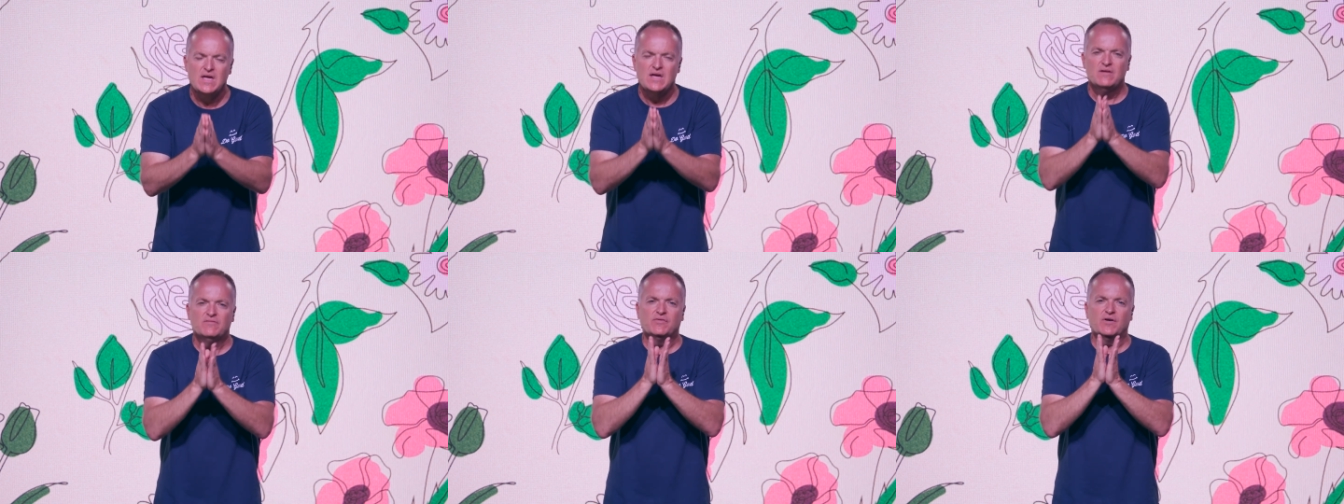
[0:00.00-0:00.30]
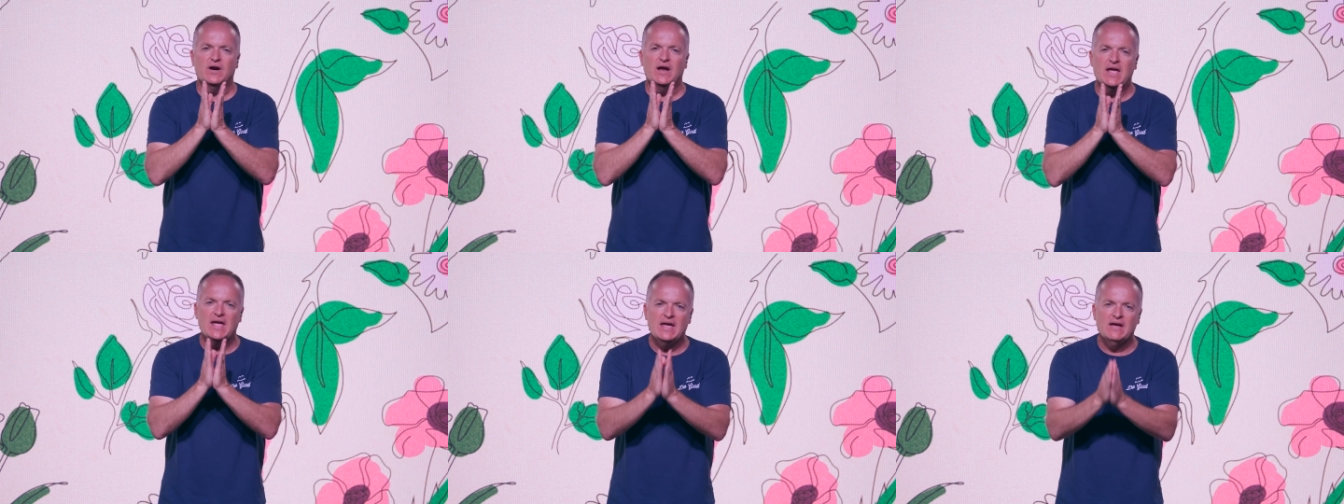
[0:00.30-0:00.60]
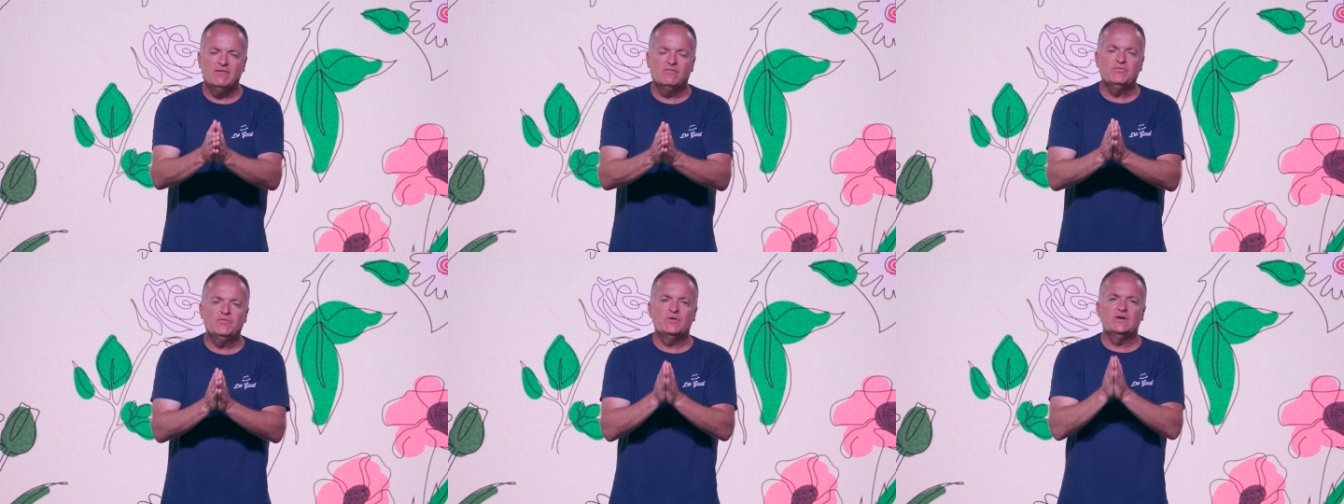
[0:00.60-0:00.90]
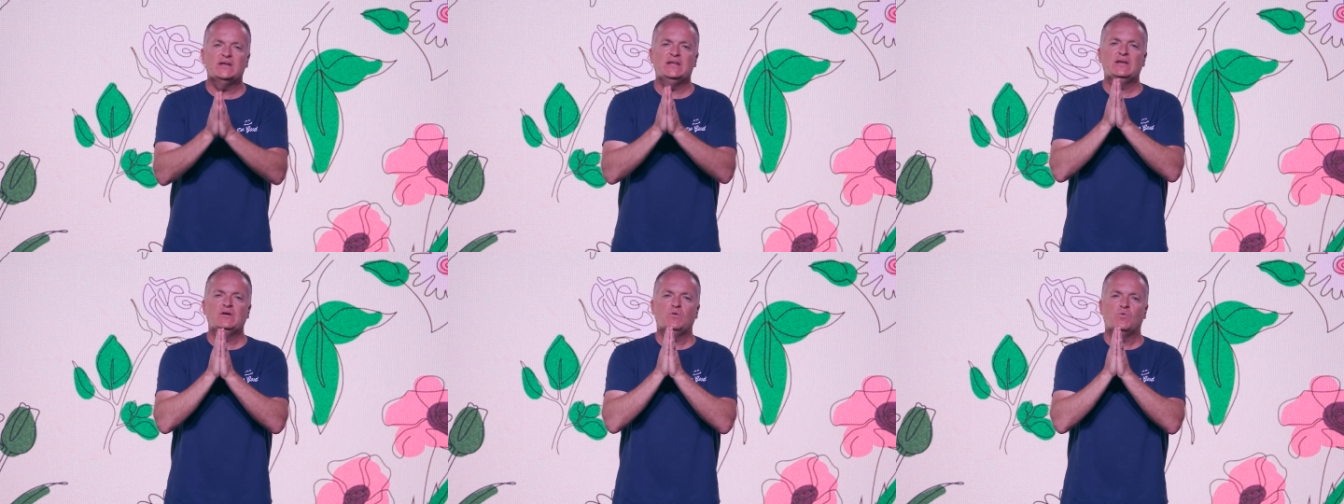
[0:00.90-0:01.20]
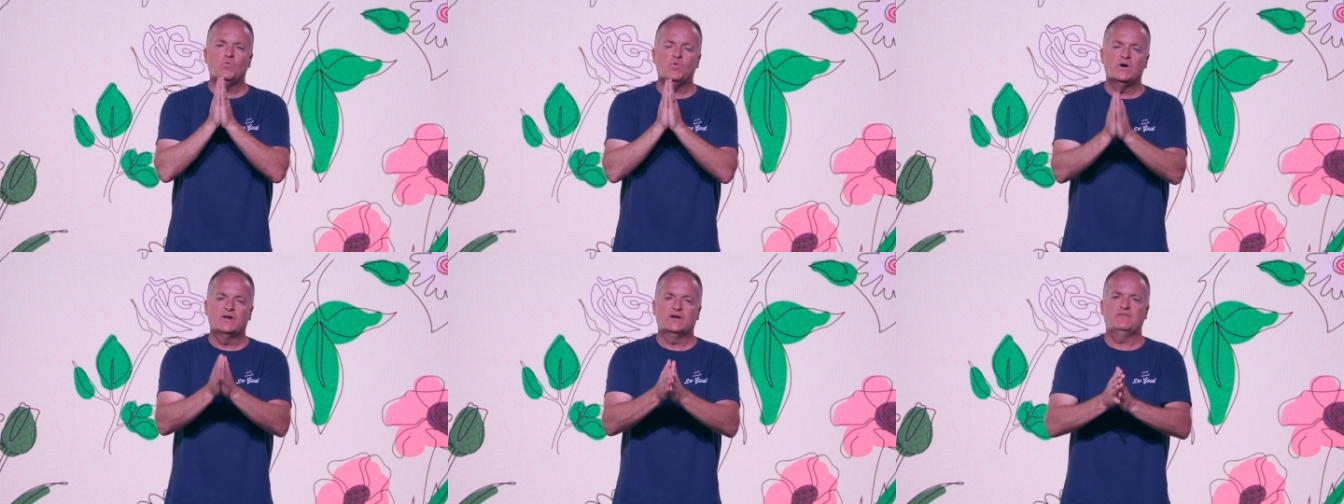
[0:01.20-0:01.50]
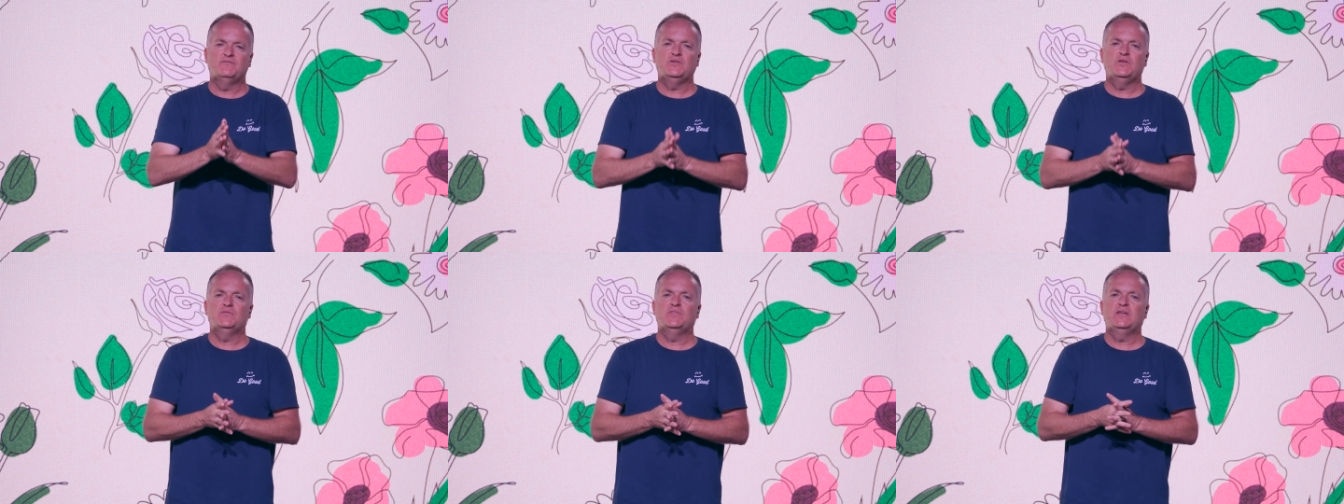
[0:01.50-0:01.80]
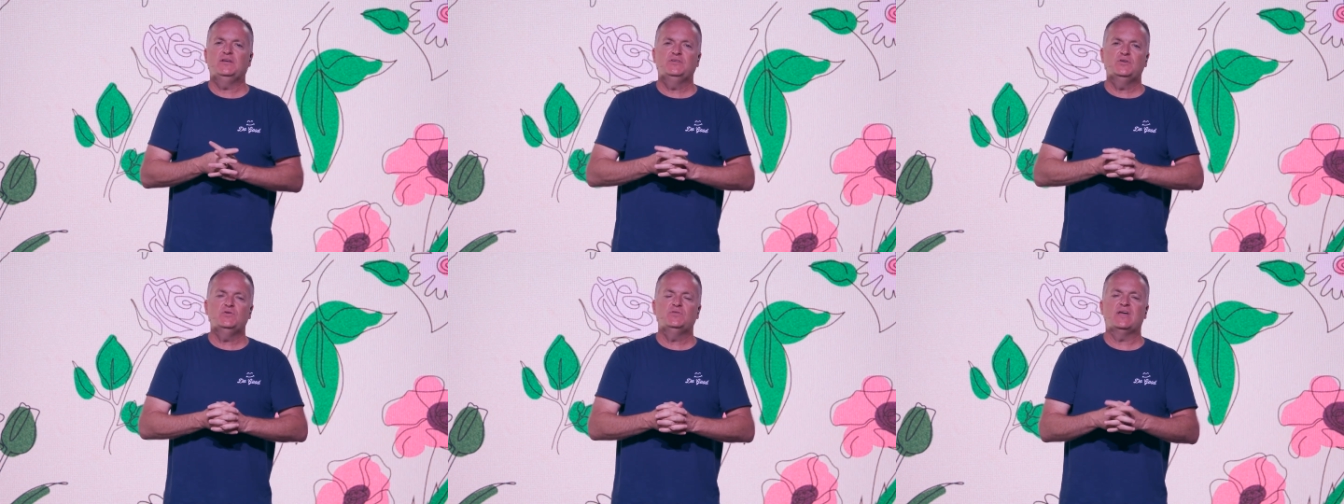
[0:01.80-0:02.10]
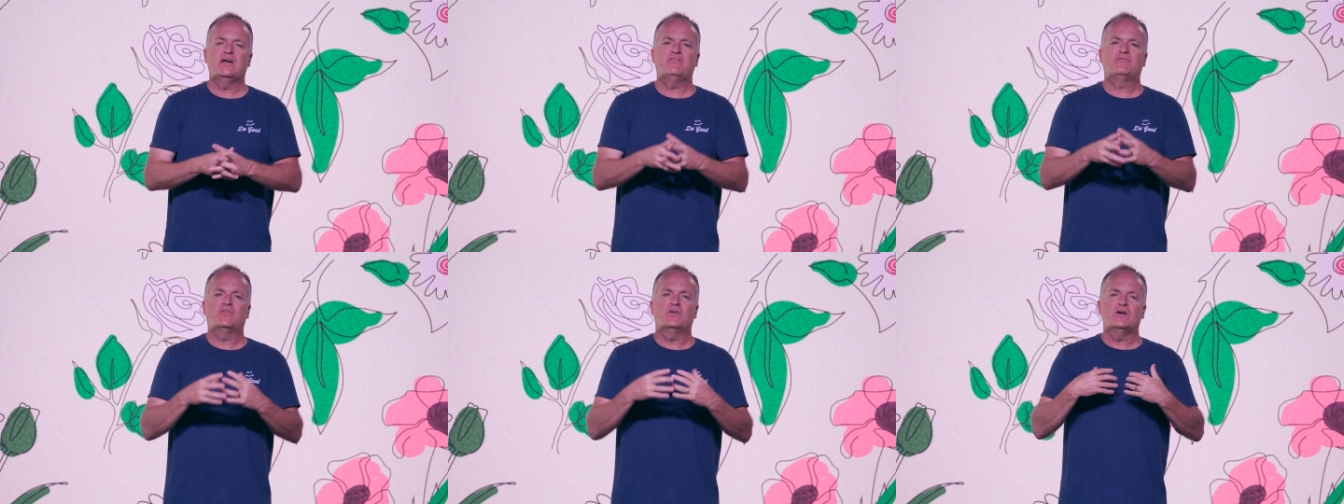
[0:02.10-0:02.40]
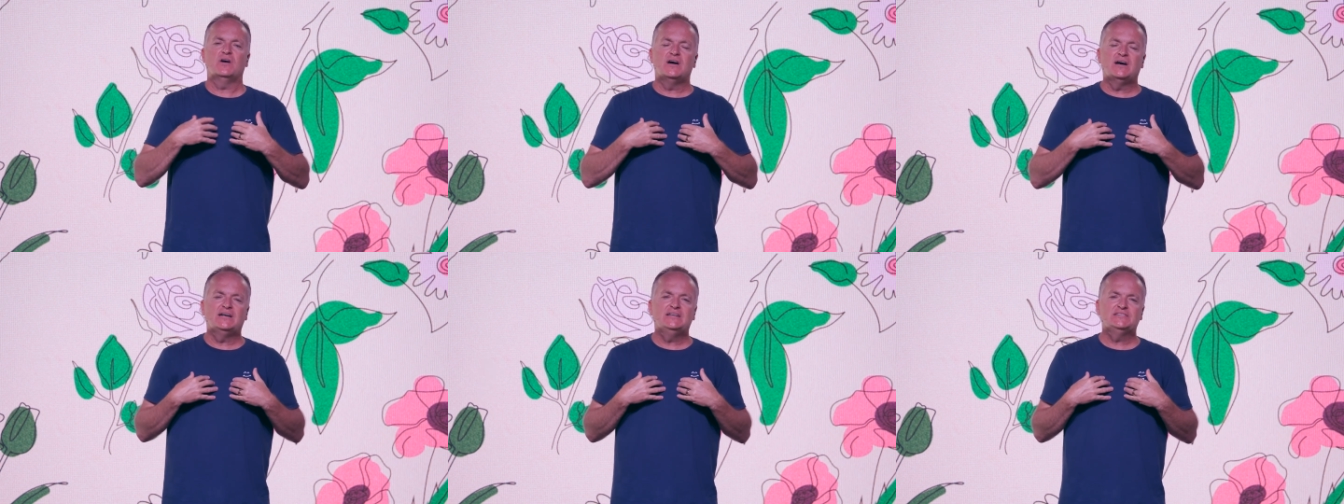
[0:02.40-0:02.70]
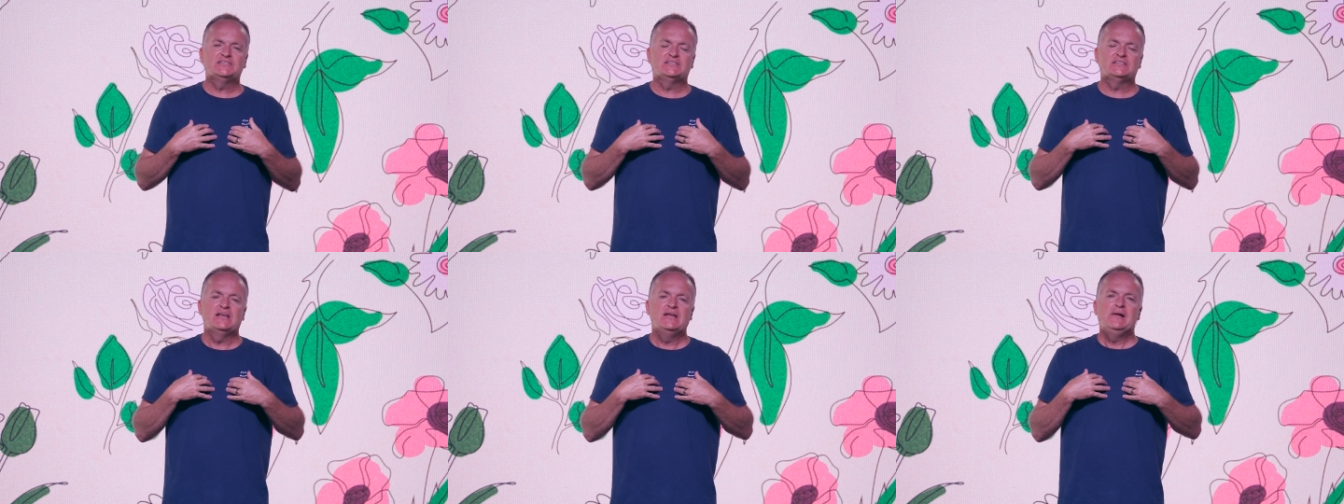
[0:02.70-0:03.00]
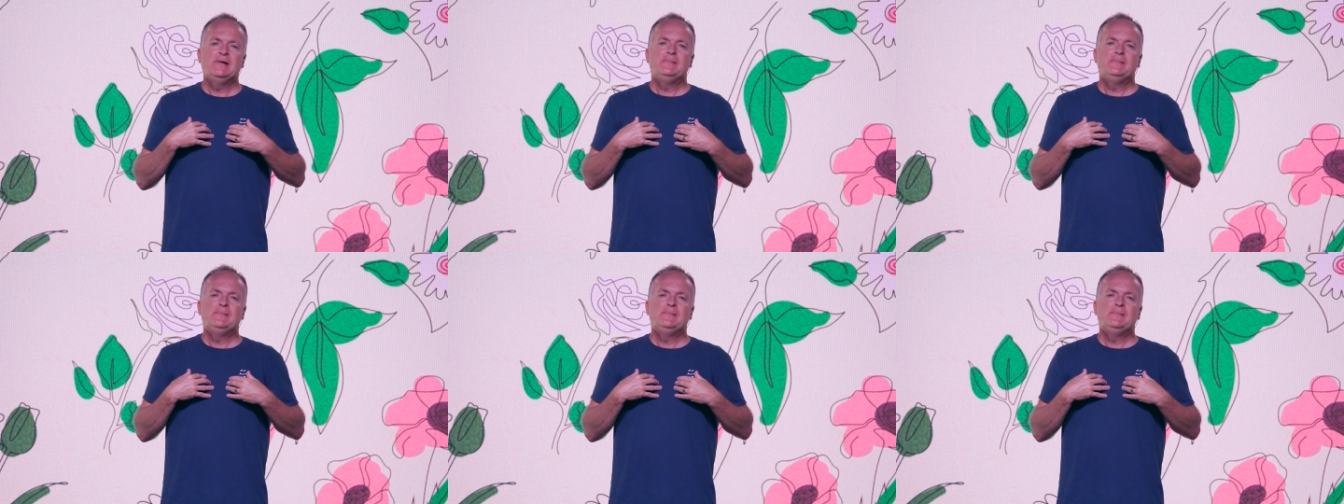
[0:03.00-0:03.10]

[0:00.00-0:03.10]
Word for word: for every one of you that do that for us